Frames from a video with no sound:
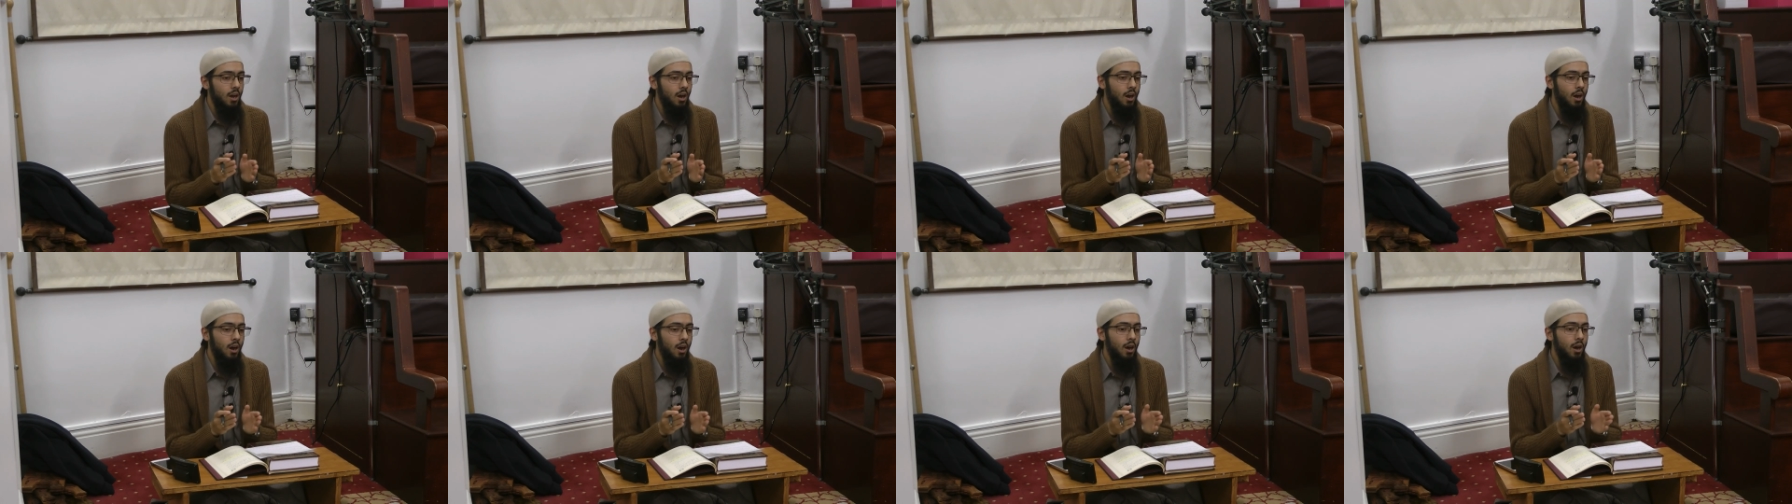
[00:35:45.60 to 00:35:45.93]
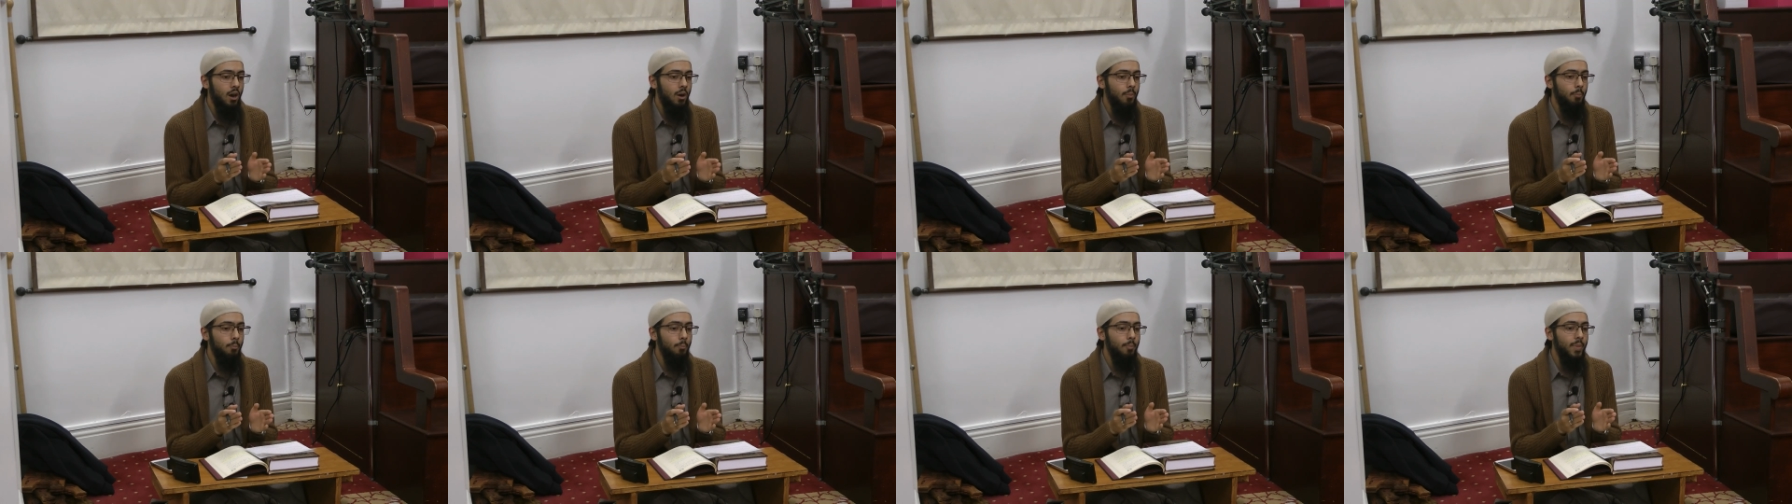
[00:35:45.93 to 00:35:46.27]

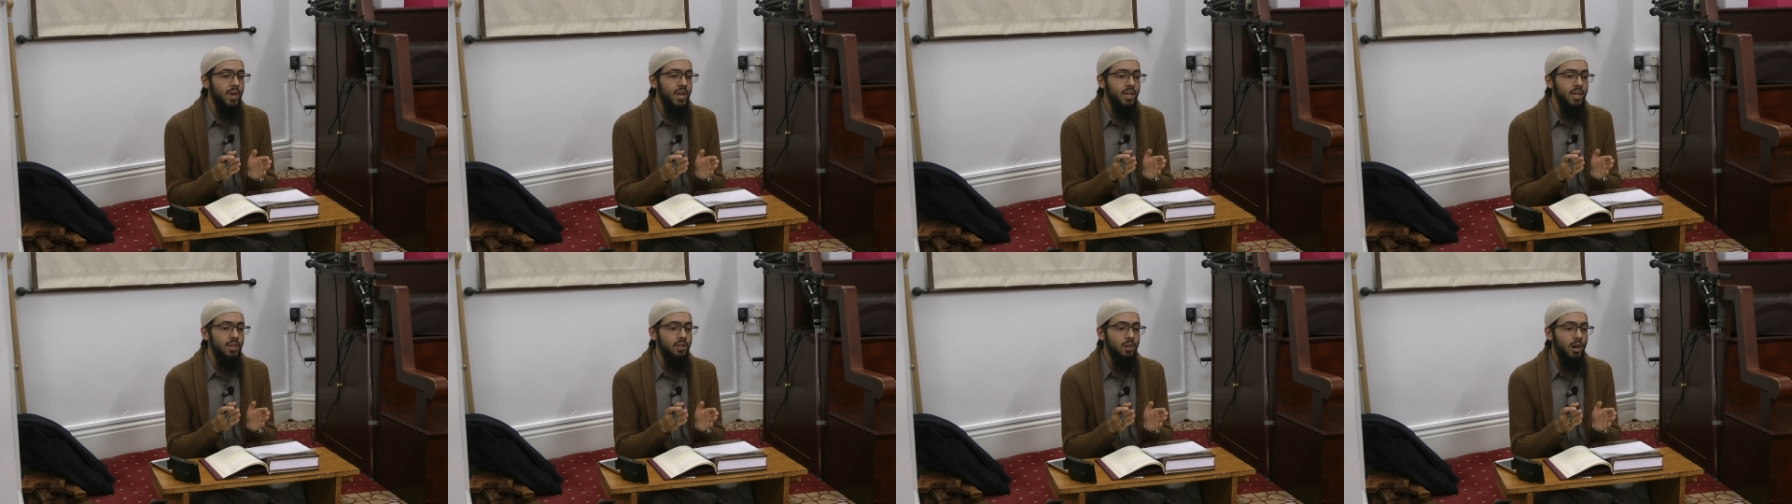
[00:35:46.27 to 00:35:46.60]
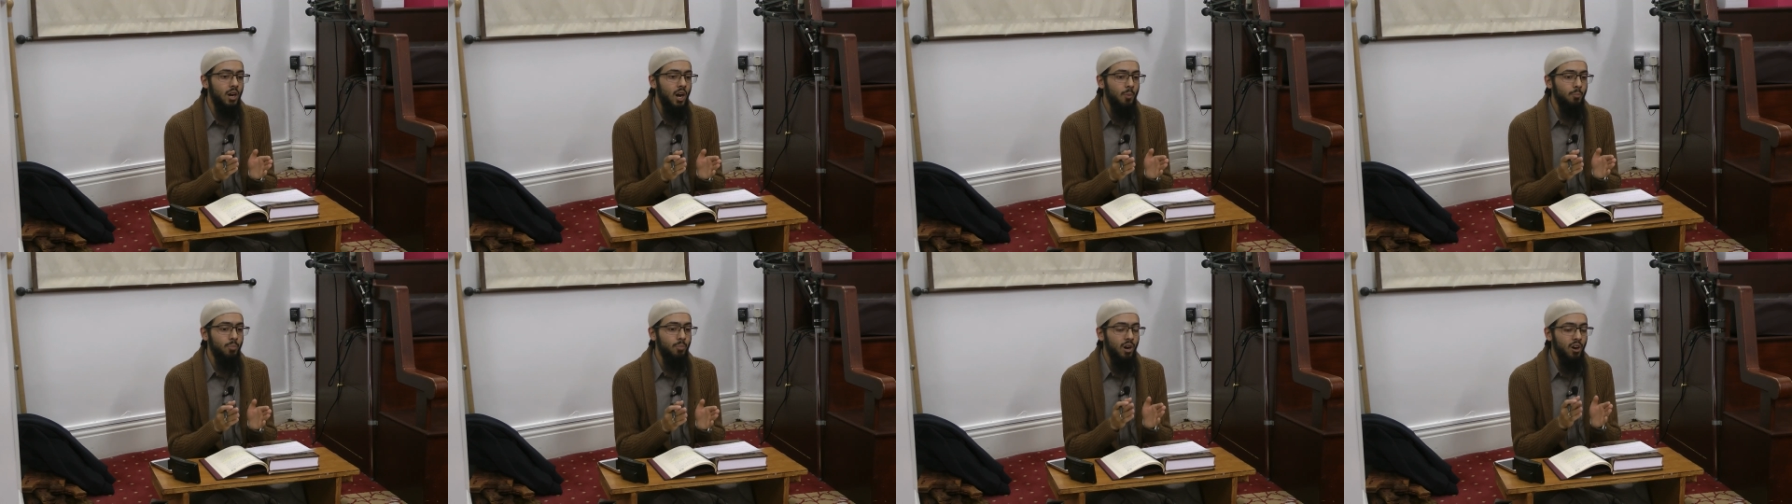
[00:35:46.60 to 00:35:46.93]
are made
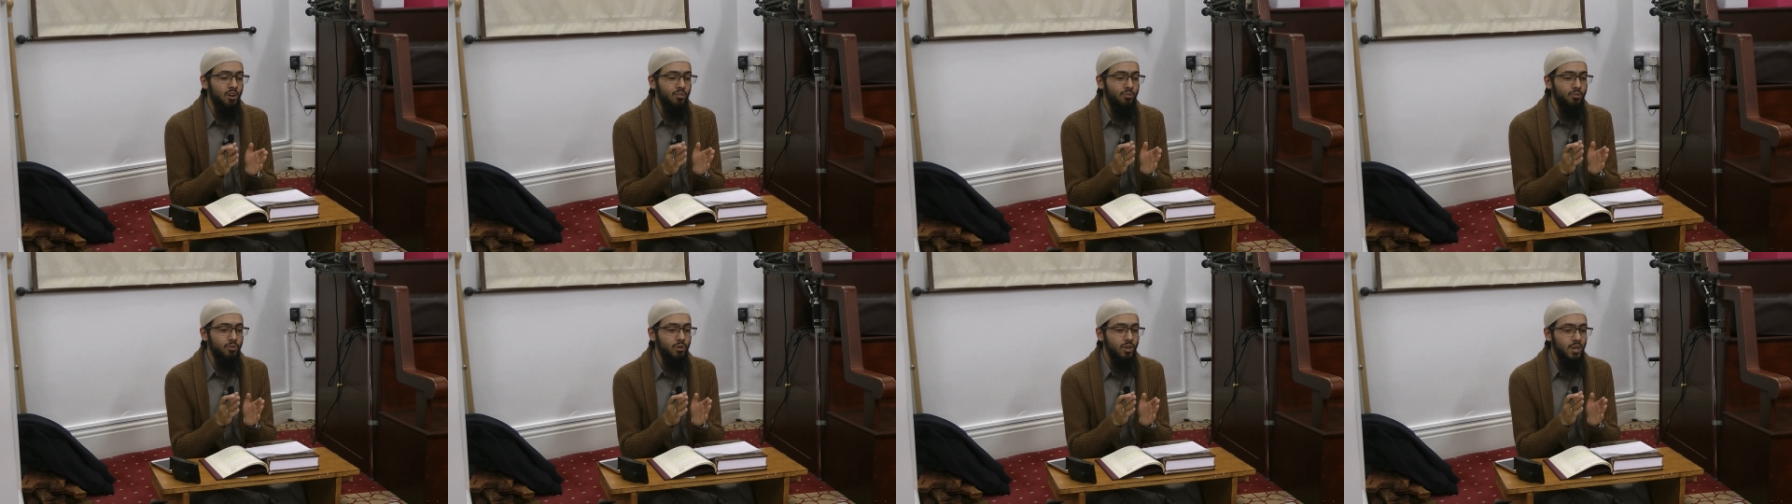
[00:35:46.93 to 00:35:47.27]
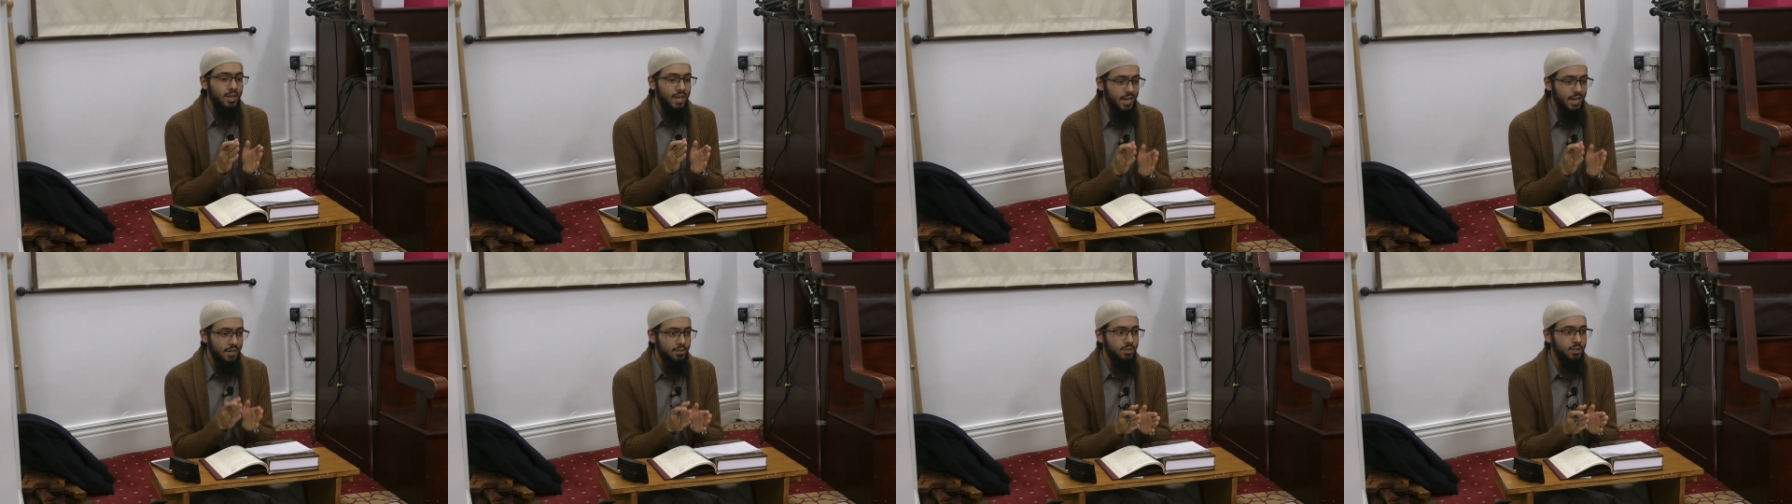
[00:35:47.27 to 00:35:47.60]
up of
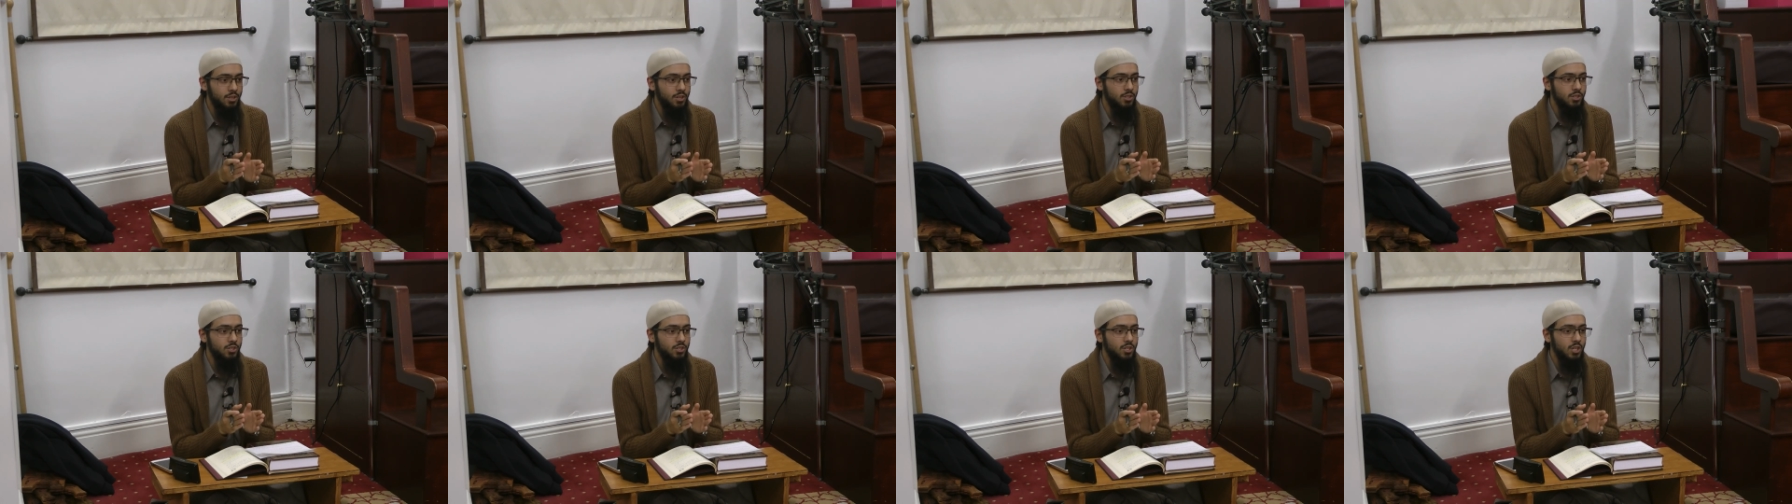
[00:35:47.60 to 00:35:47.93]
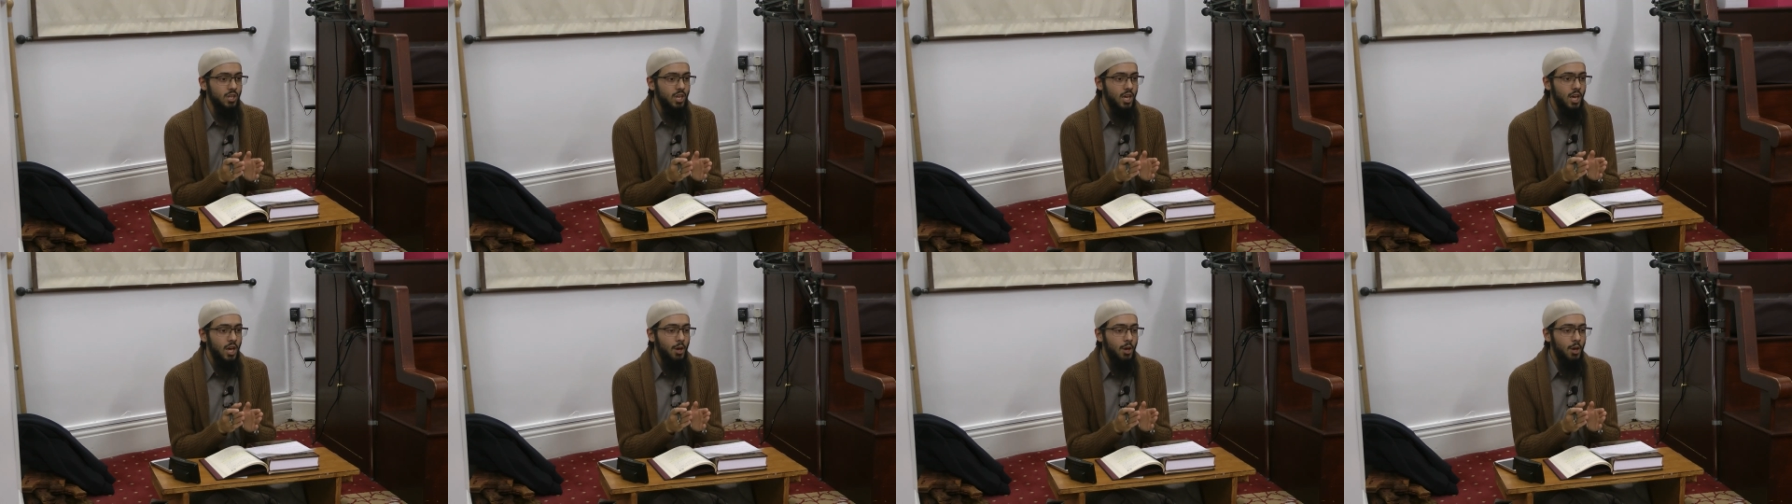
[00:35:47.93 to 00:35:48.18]
letters